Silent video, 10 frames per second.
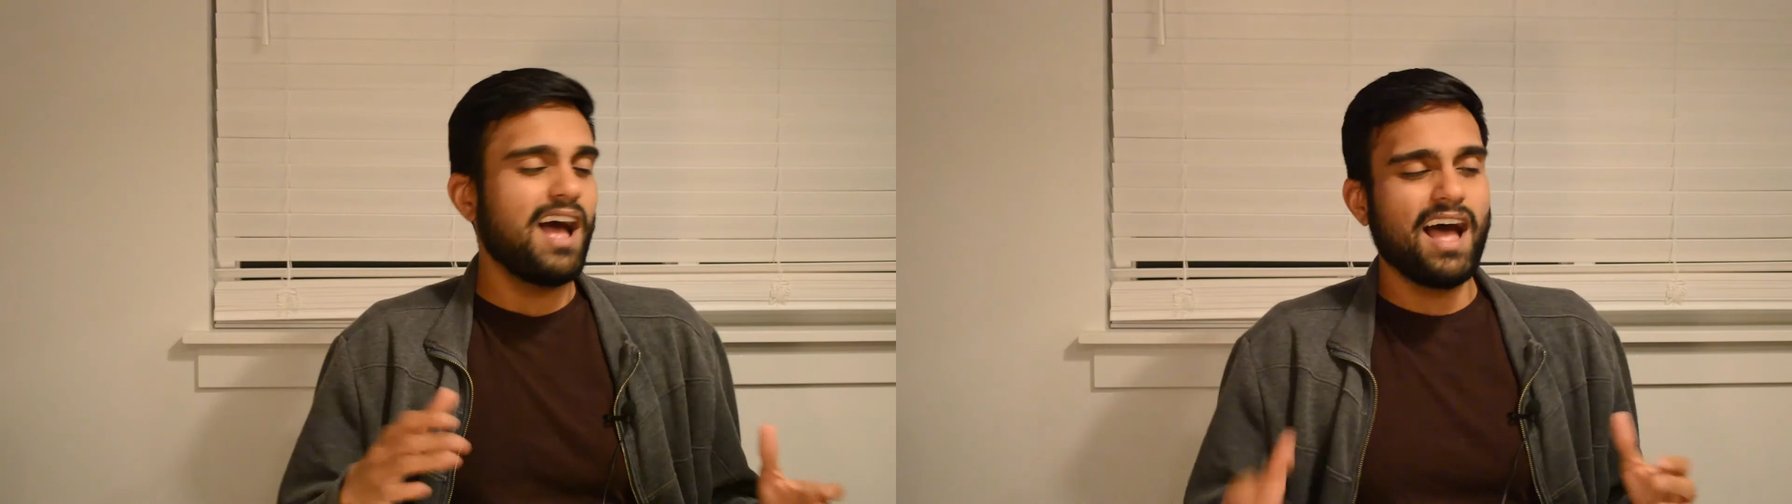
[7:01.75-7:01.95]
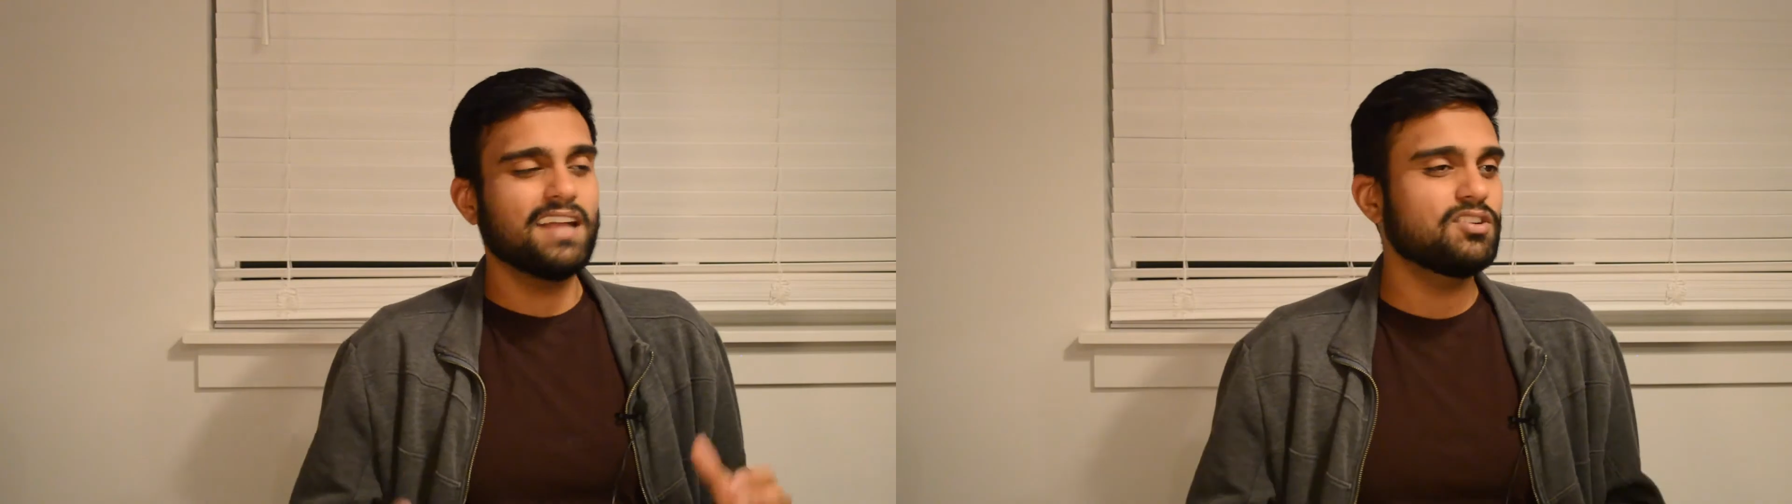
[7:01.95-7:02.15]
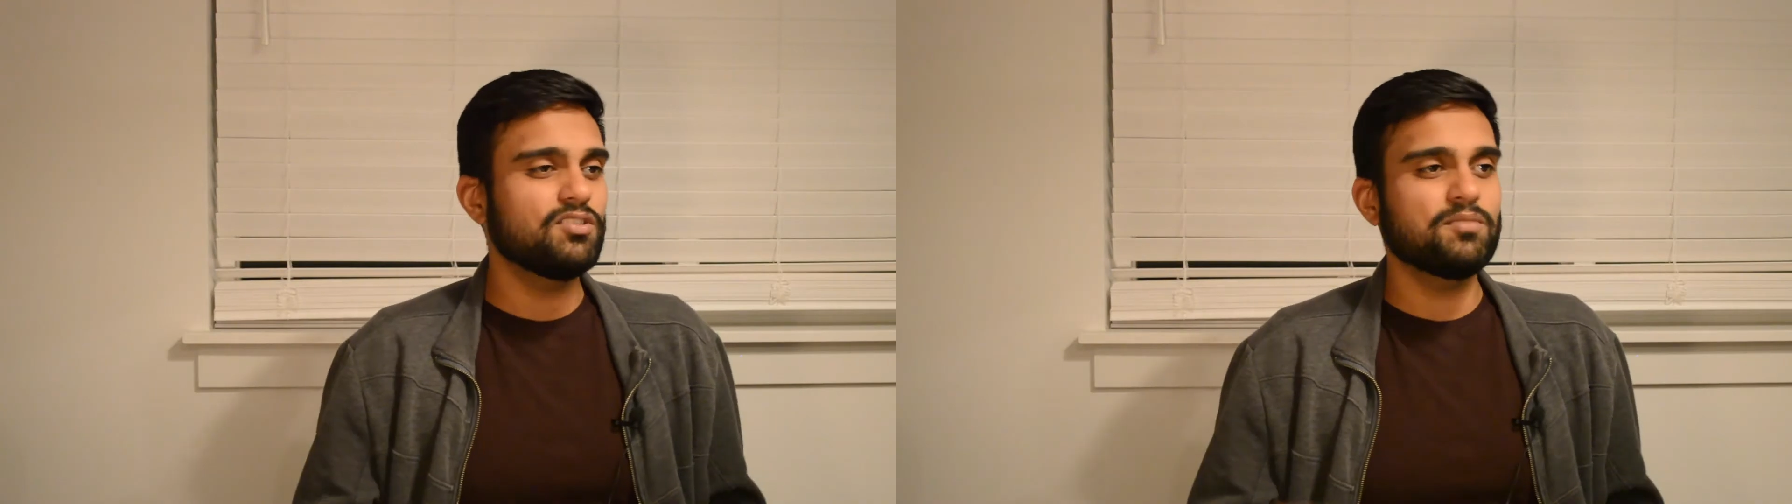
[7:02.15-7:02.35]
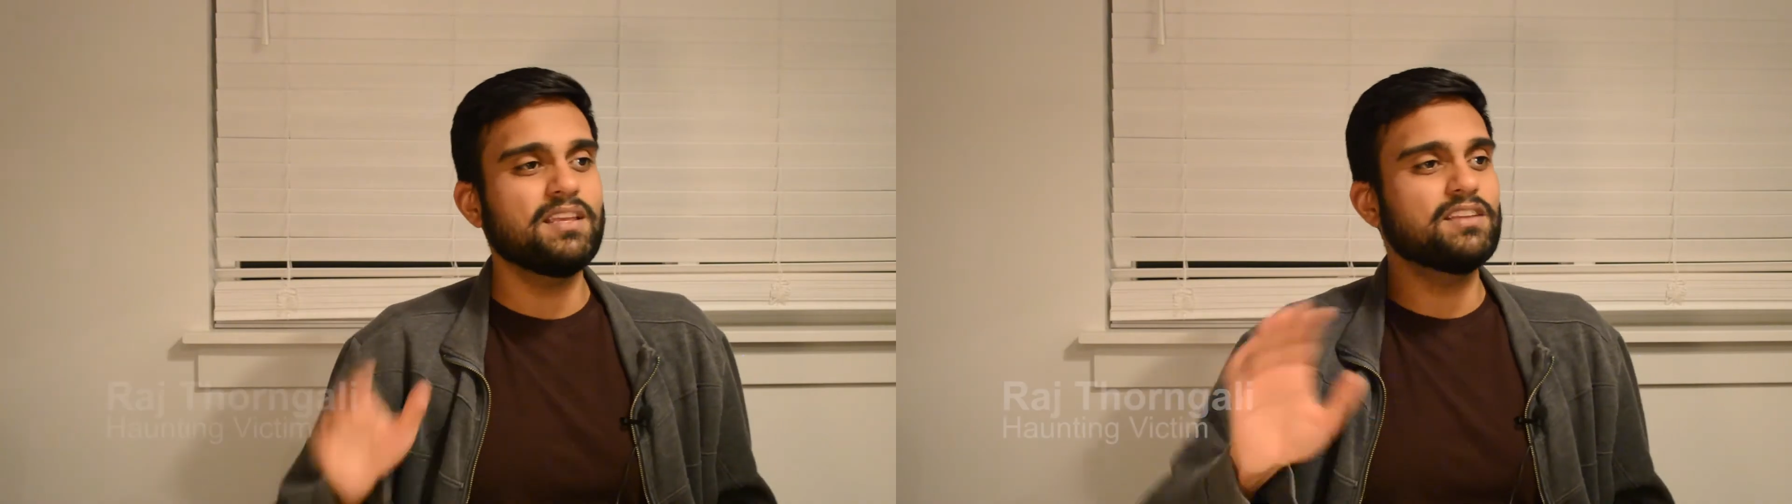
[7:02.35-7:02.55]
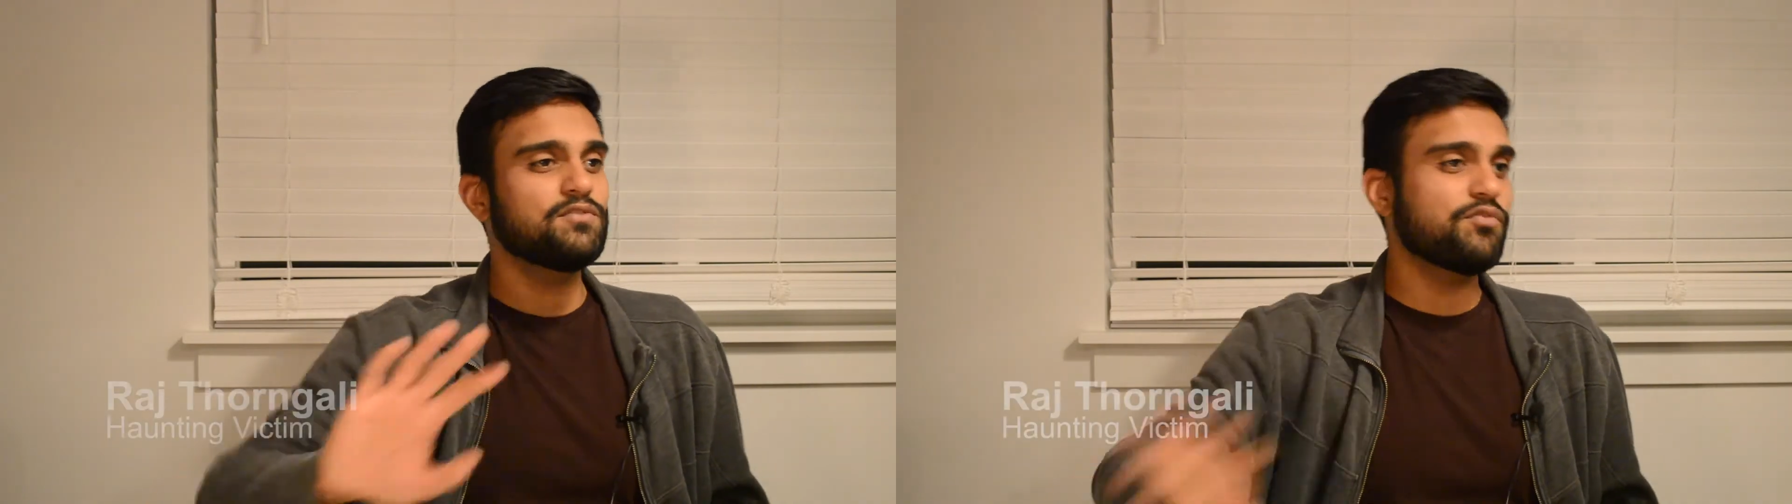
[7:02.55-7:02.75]
I told him
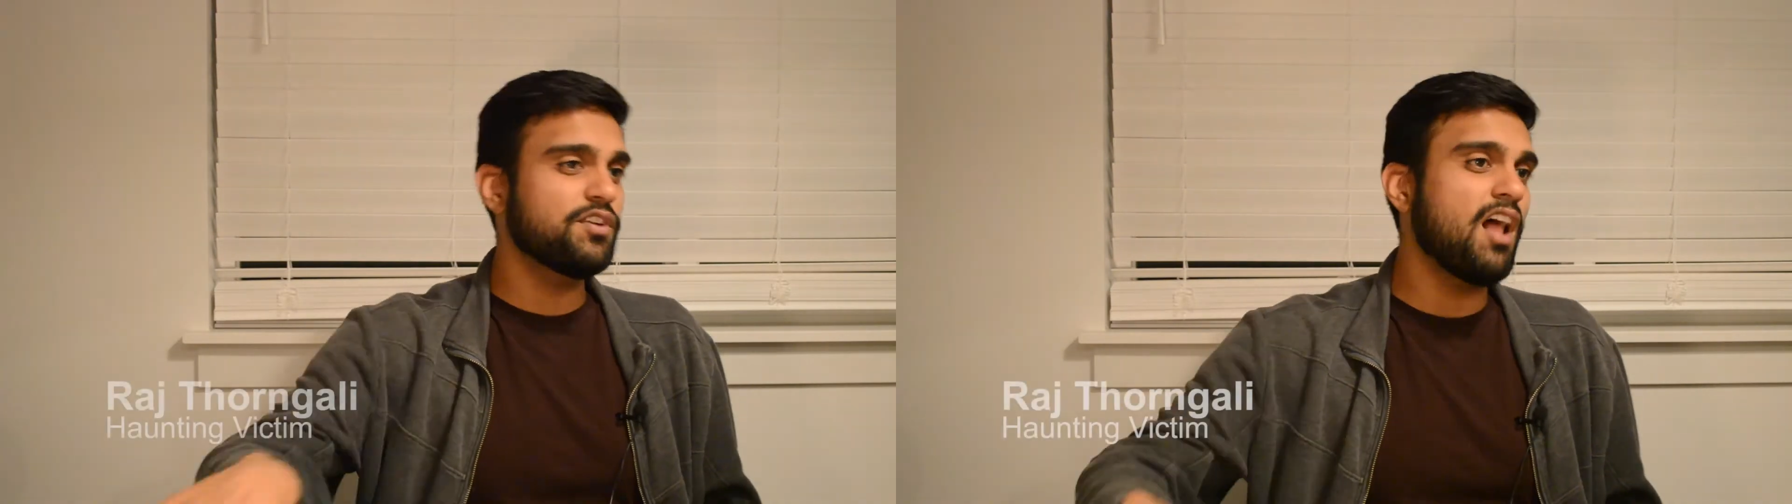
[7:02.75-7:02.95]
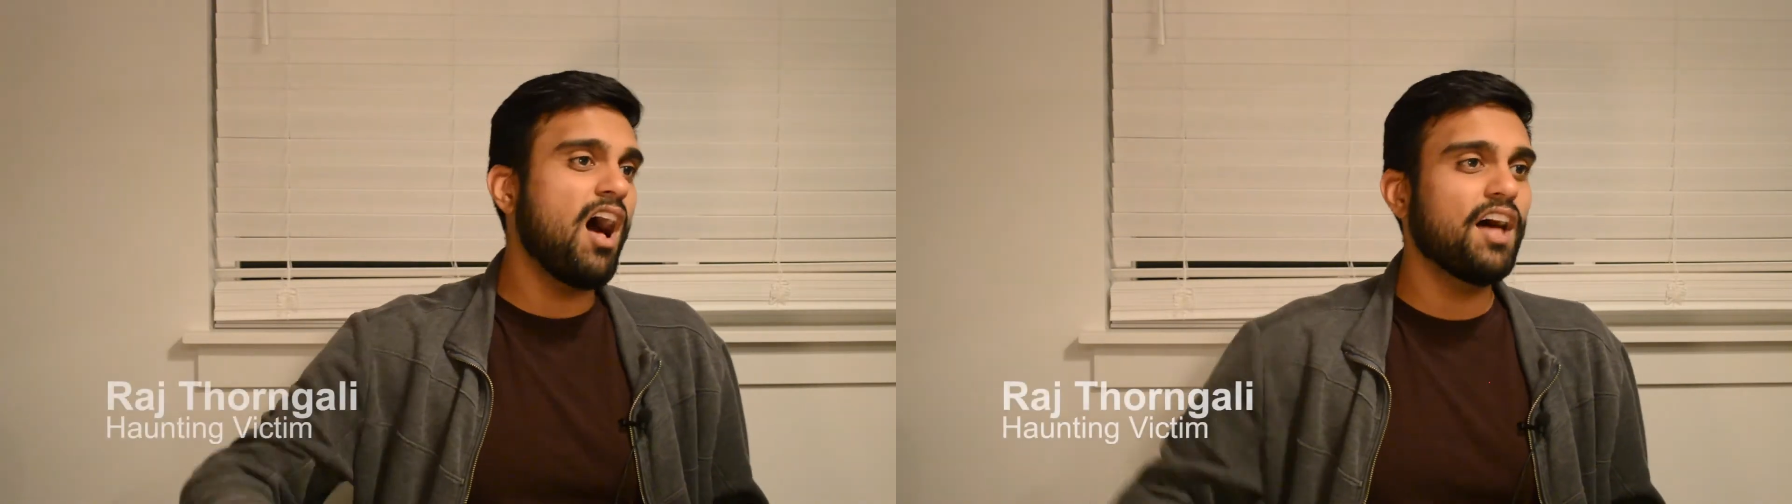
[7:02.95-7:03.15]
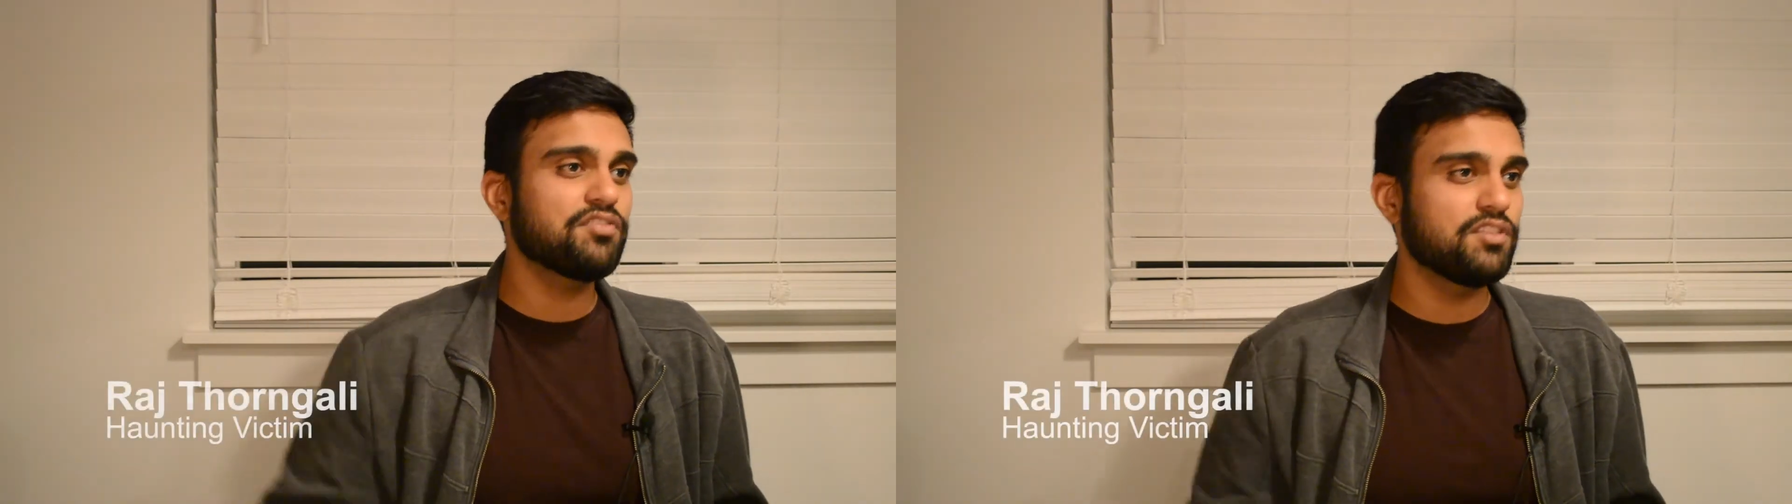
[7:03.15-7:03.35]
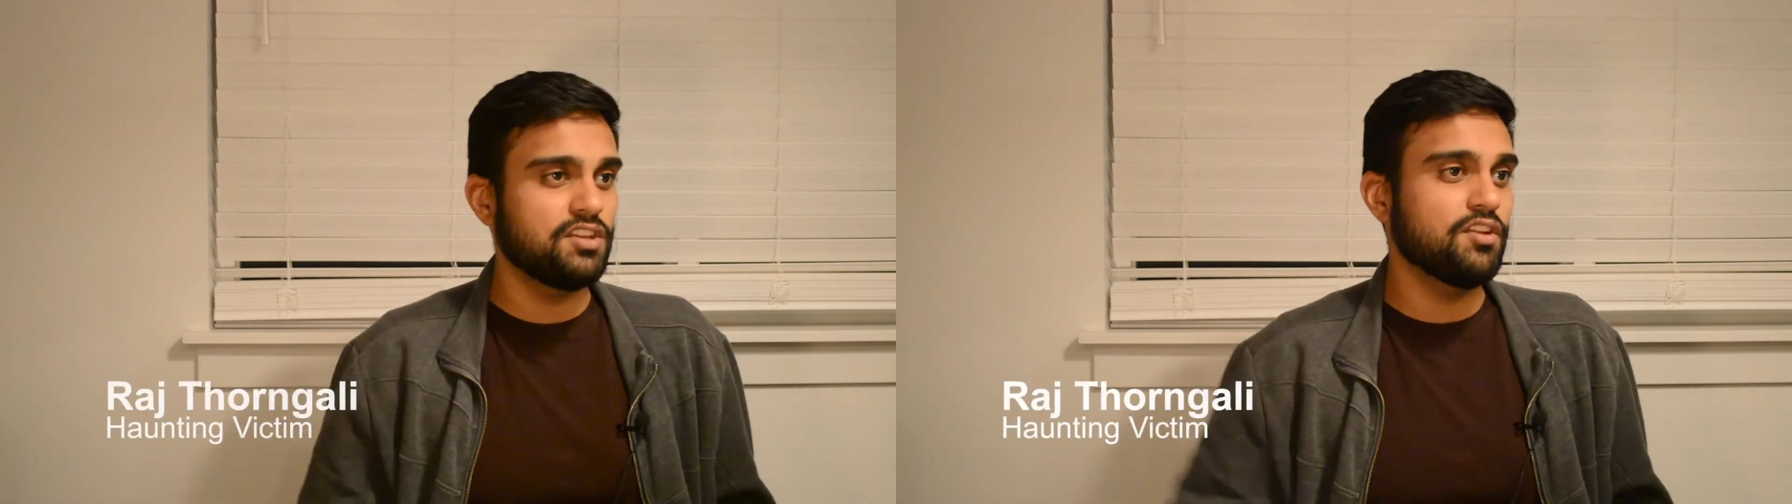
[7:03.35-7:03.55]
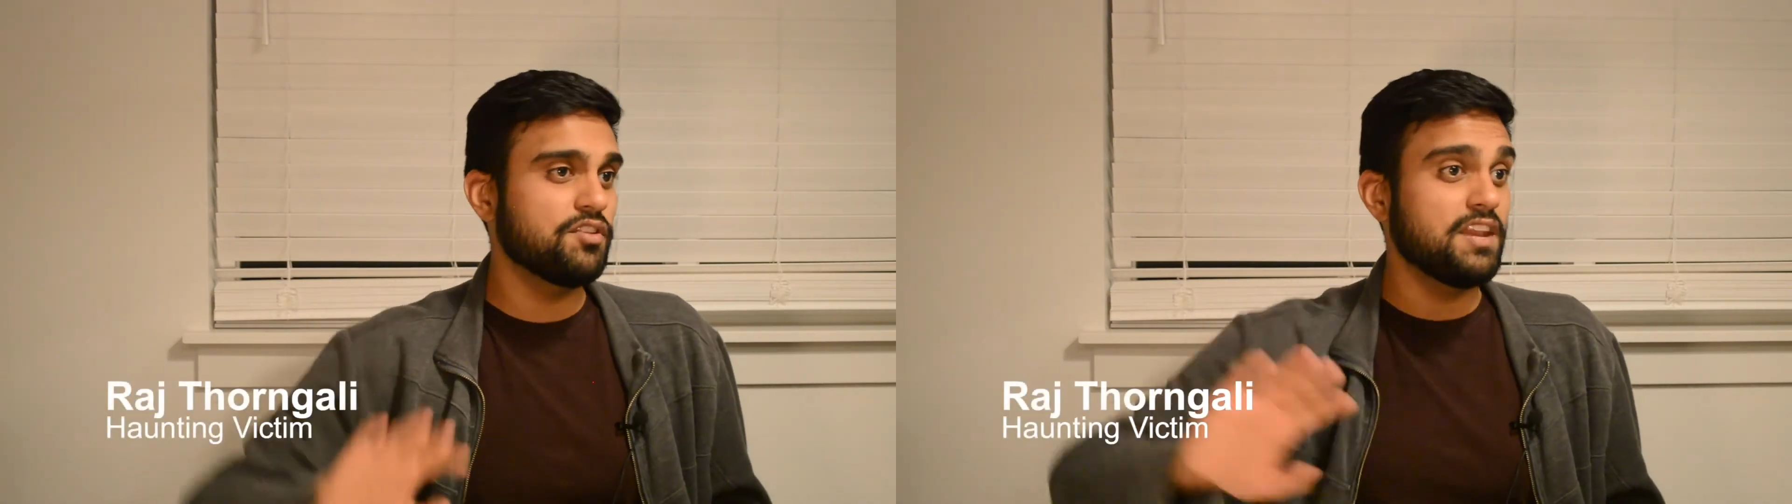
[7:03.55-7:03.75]
he's free to haunt the,
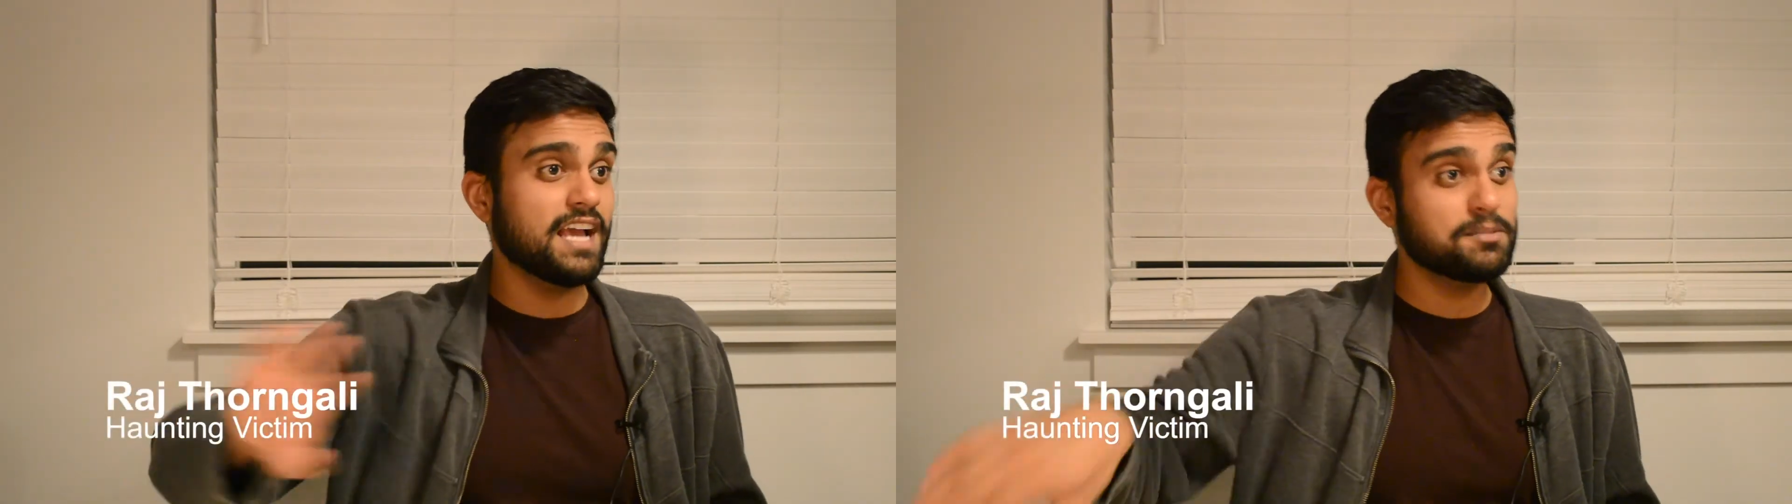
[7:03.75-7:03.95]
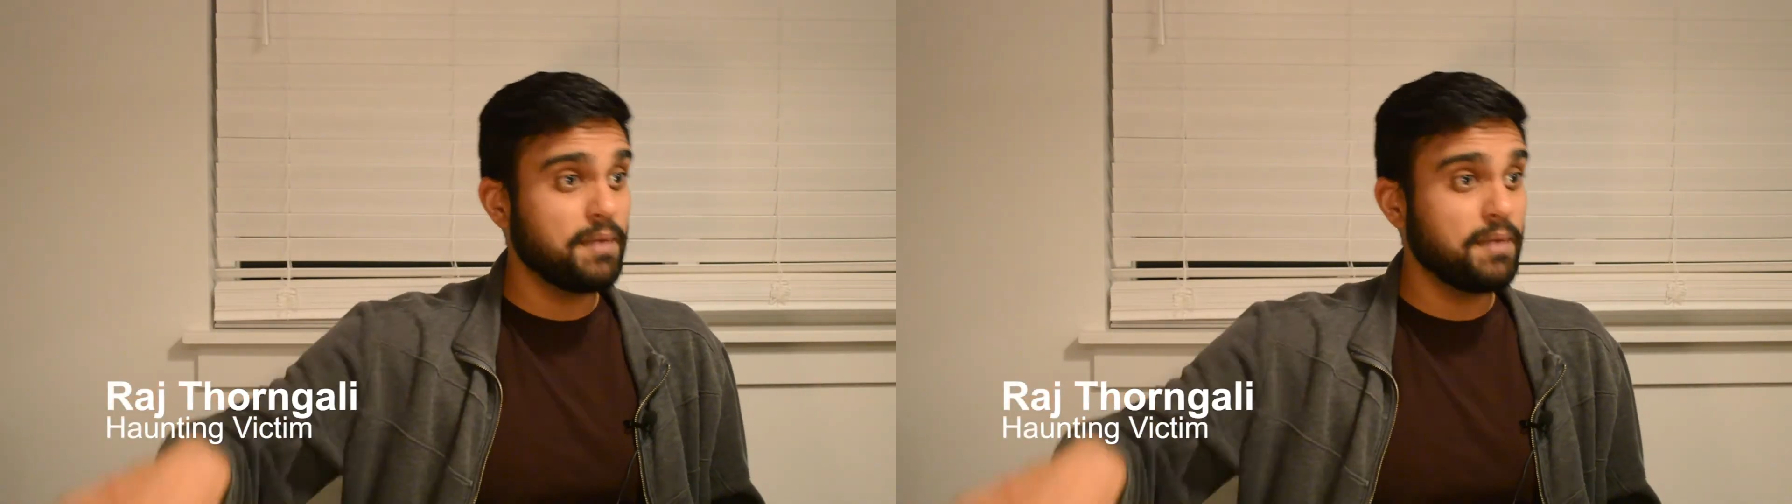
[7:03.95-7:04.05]
you know, the next